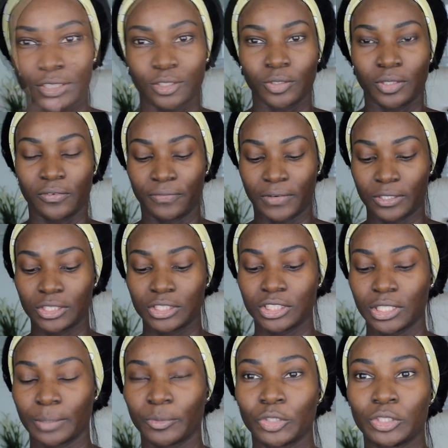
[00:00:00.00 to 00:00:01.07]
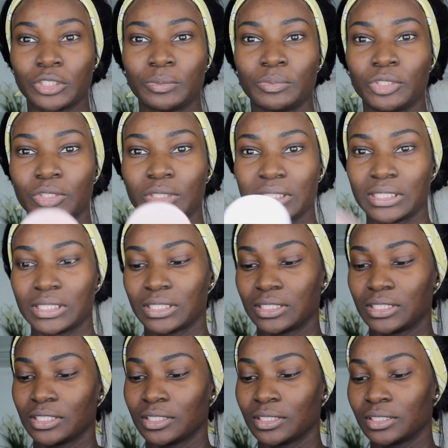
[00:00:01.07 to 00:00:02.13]
So the foundation I'm going to be using
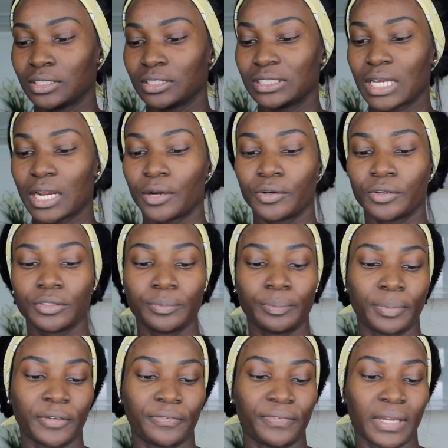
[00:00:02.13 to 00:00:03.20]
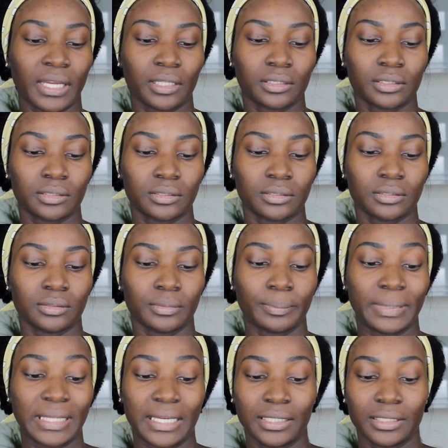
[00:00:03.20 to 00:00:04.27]
is the Zaron Perfect
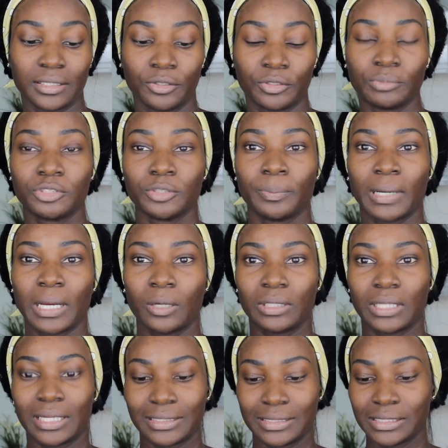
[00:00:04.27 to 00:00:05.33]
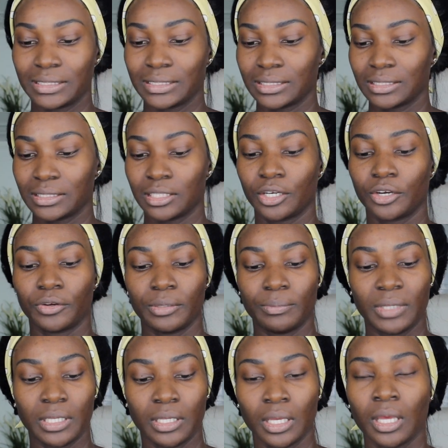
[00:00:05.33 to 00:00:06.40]
Blend cream to powder. This is a
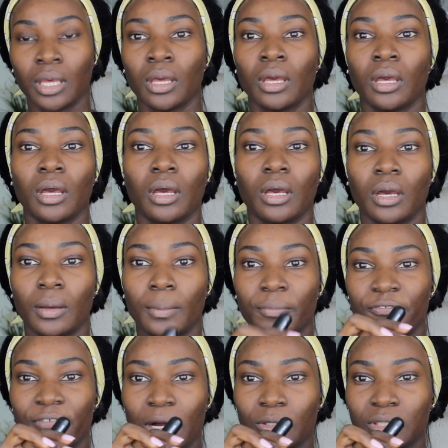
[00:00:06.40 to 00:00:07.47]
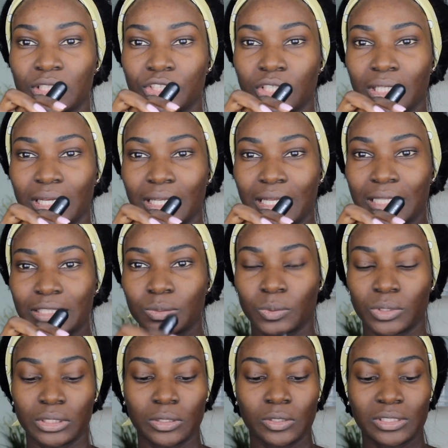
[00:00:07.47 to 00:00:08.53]
creamy foundation, and that's
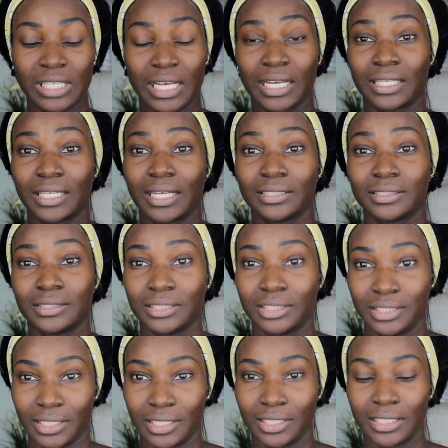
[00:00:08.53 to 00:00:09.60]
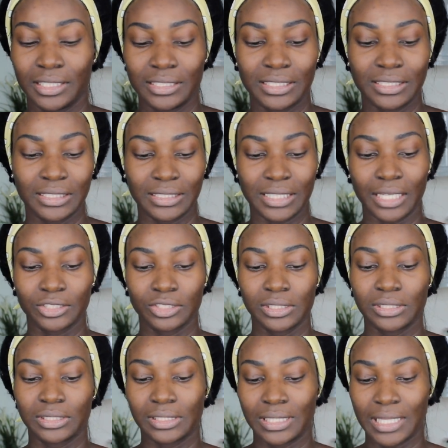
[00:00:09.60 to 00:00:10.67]
what it looks like, and that's the shade. This is
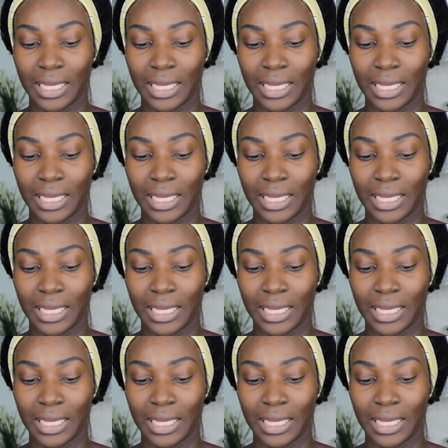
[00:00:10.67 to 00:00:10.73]
actually the